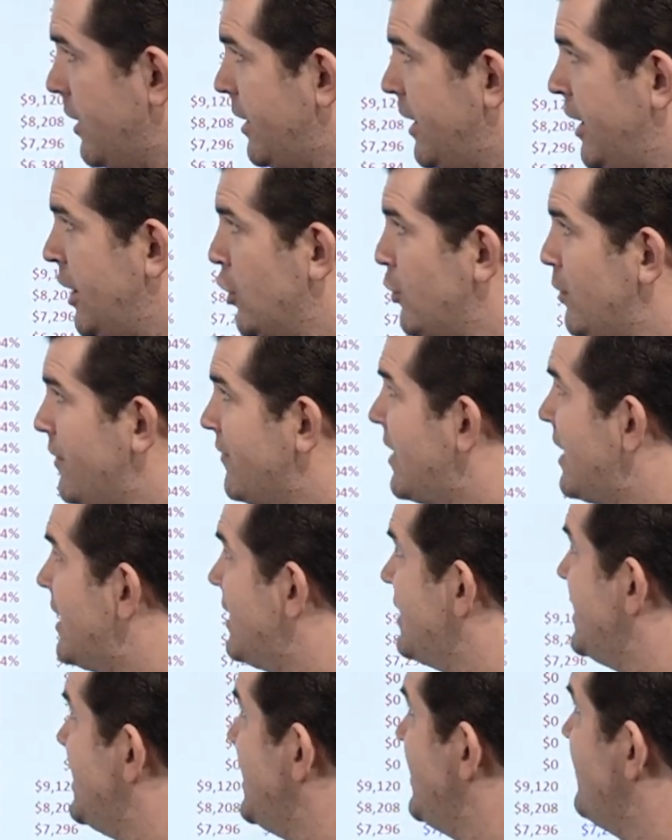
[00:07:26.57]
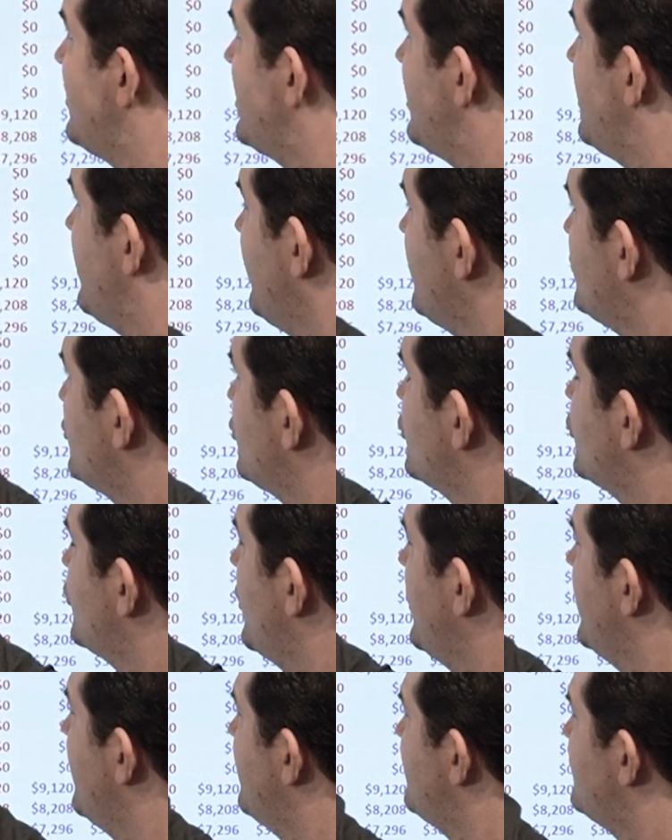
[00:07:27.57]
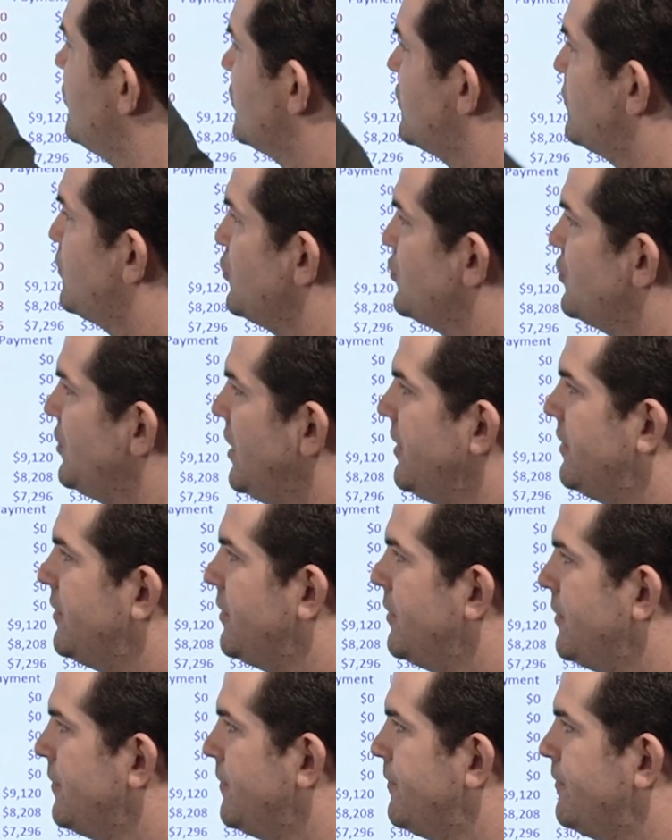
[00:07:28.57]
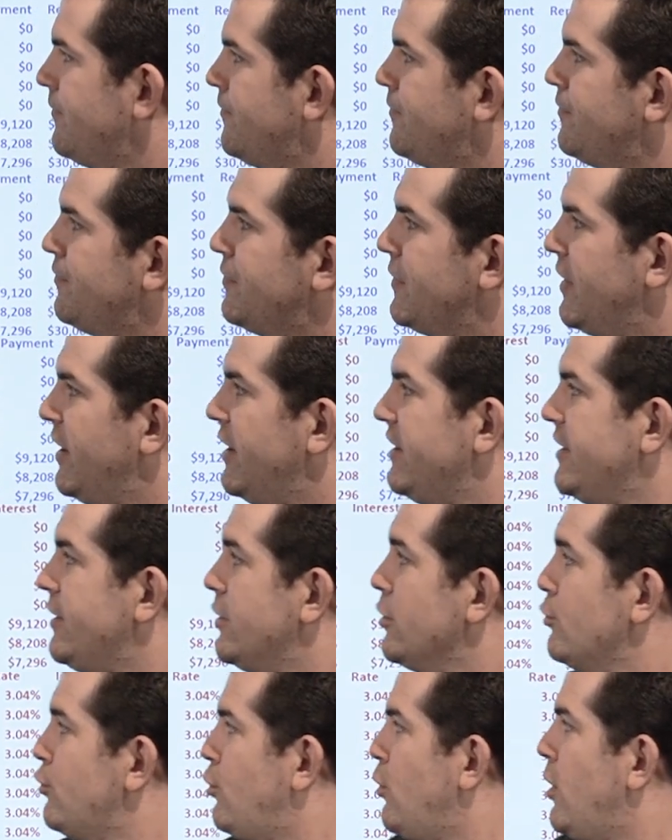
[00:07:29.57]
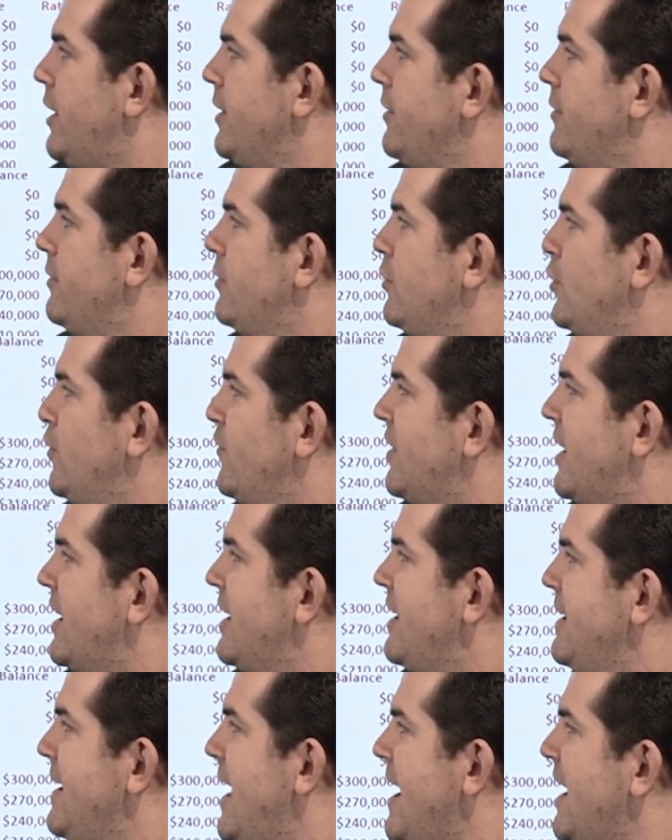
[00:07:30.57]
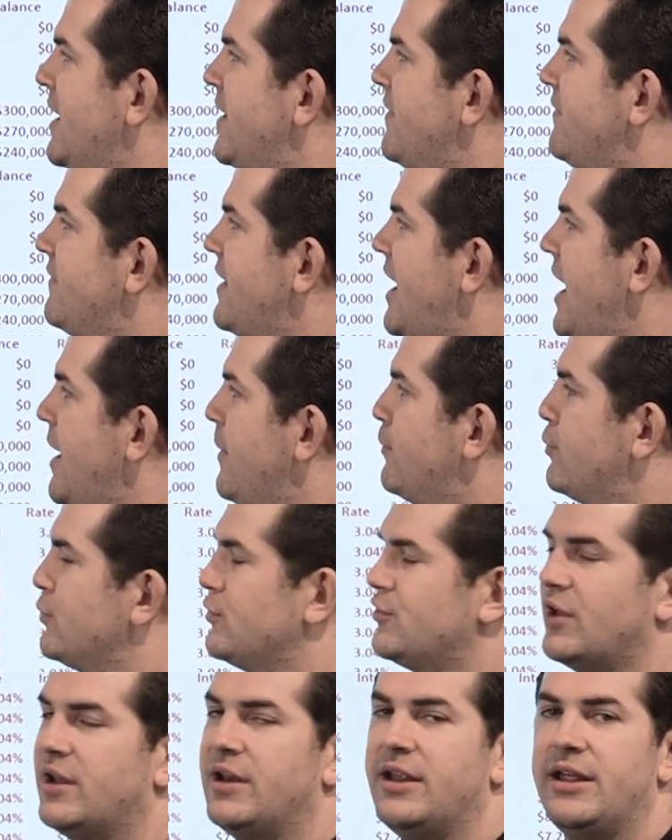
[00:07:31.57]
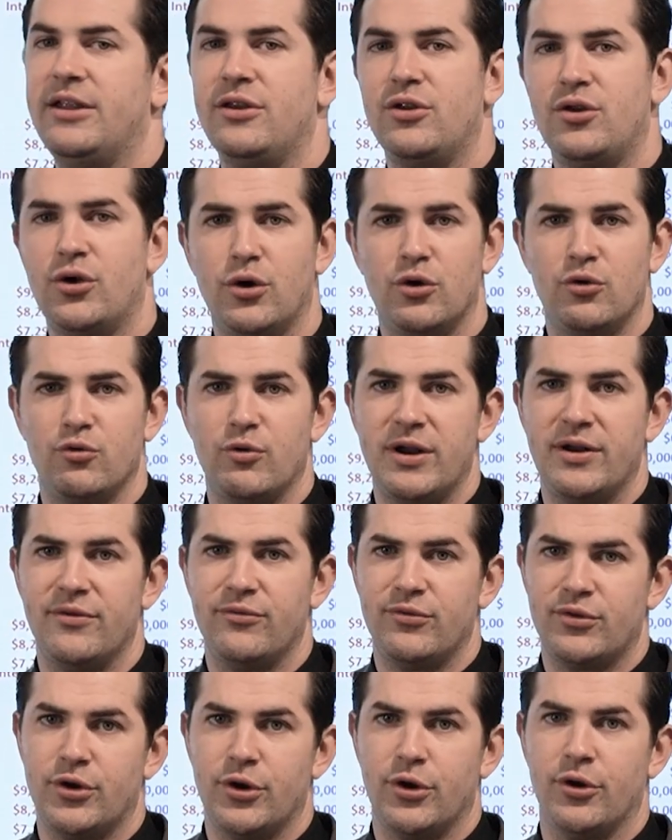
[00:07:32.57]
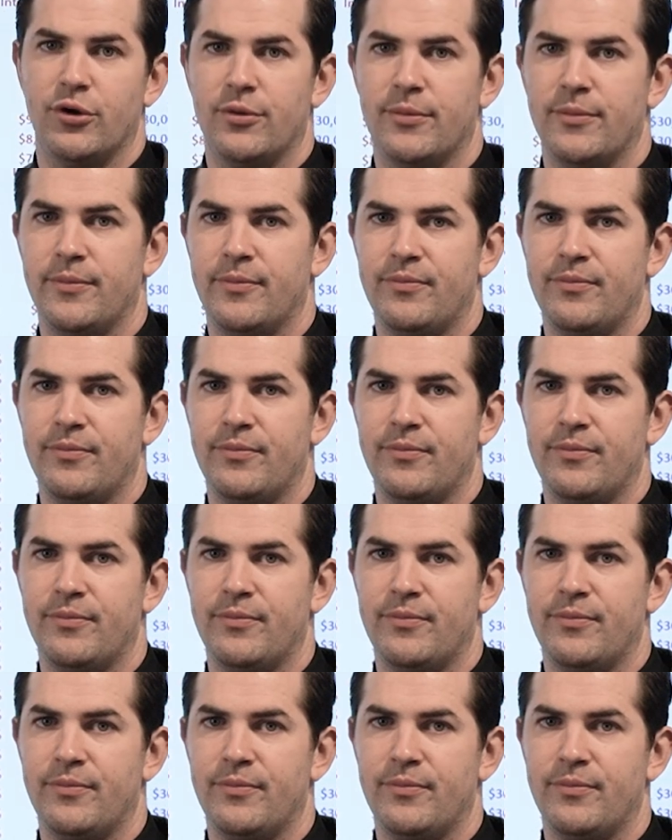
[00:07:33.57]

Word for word: Here we've got a dividend interest rate of 6%. Year 1, you've got a negative 10% internal rate of return.